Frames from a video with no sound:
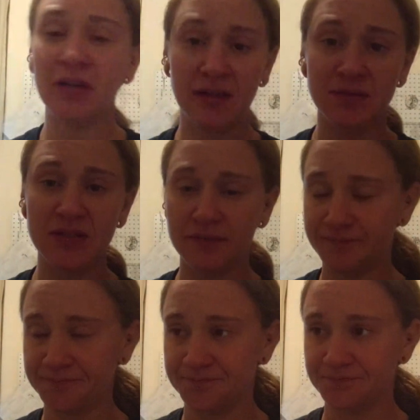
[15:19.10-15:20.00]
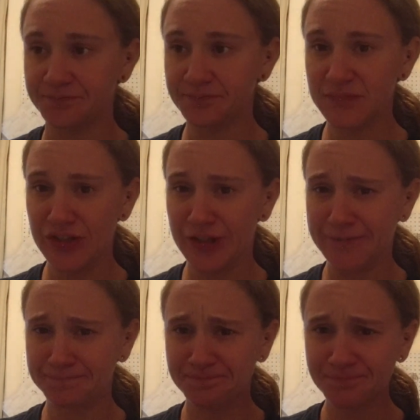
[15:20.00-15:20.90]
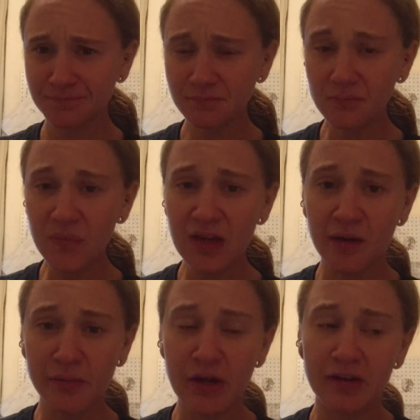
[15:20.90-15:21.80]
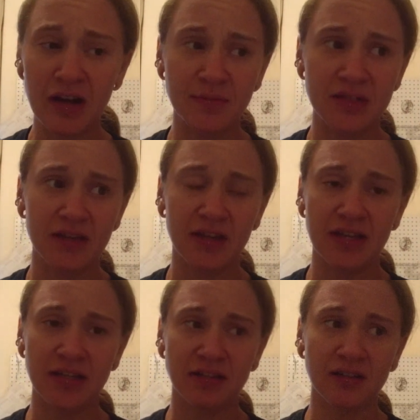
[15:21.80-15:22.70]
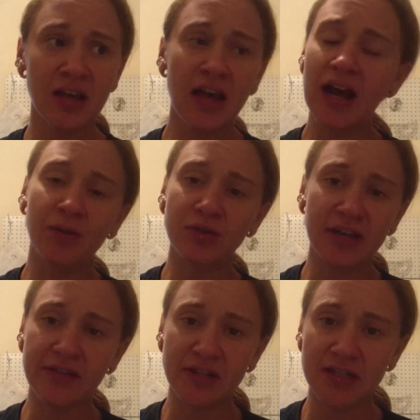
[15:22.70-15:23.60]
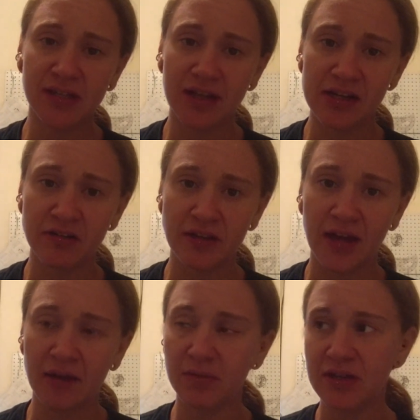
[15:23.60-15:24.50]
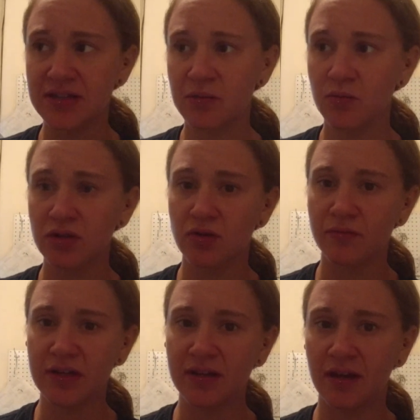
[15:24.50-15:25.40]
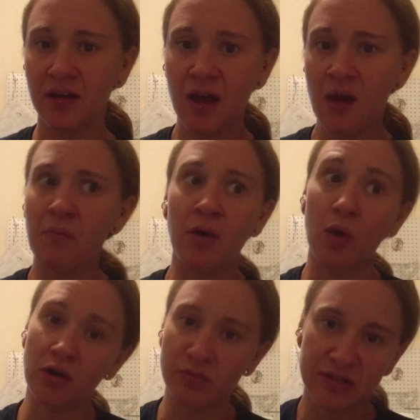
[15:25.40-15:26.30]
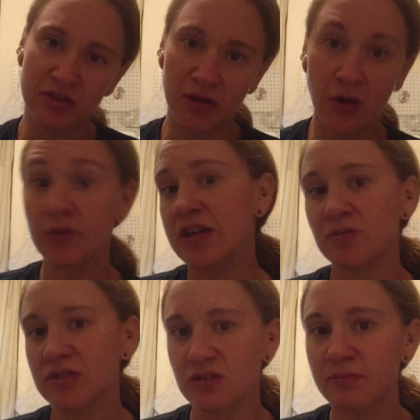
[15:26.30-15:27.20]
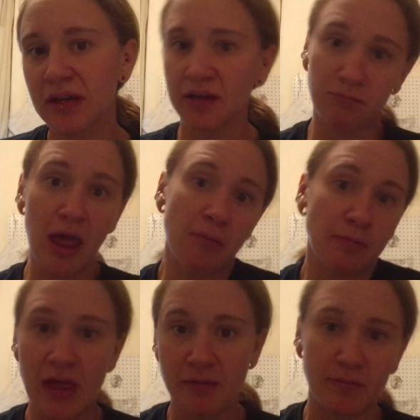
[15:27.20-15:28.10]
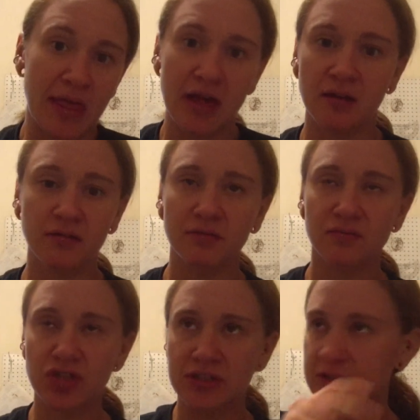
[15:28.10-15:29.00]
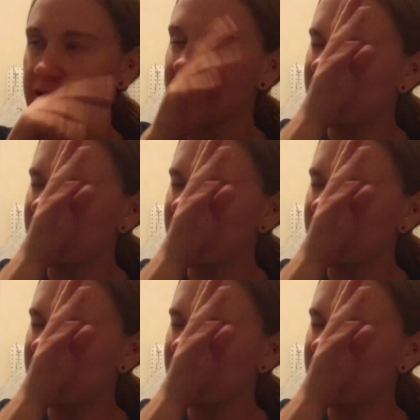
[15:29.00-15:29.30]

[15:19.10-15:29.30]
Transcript: not ups sorry. I'm not upset that I didn't. I wouldn't have anything later than that, because they would have told me that my water was too low and he was too big. Blah, blah, blah, blah, blah. And just,